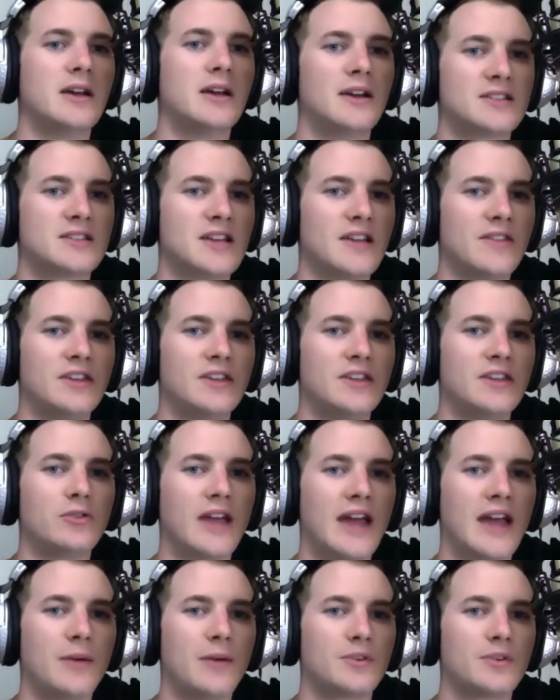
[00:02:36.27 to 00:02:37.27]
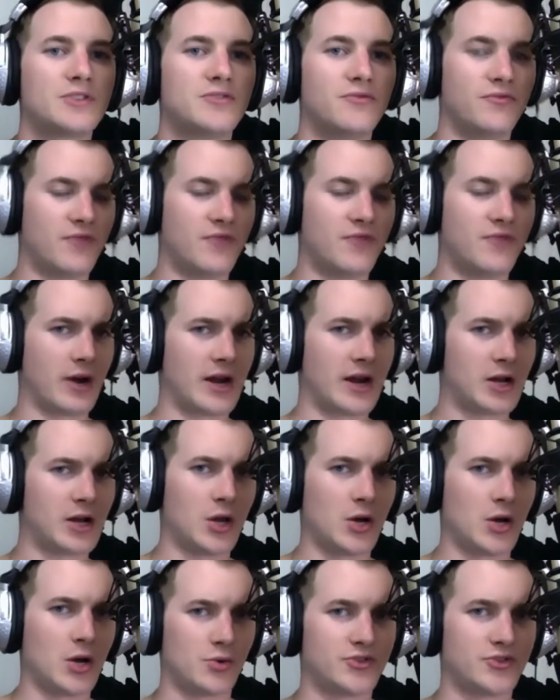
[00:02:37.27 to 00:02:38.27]
said the UK was very
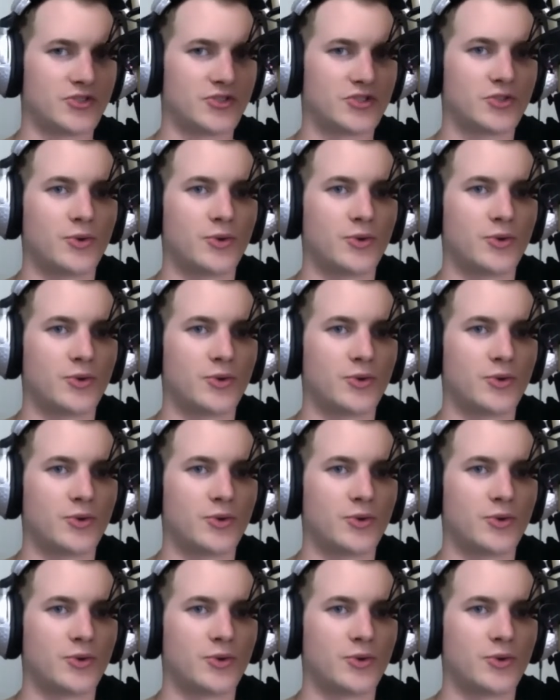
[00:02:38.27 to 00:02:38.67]
close to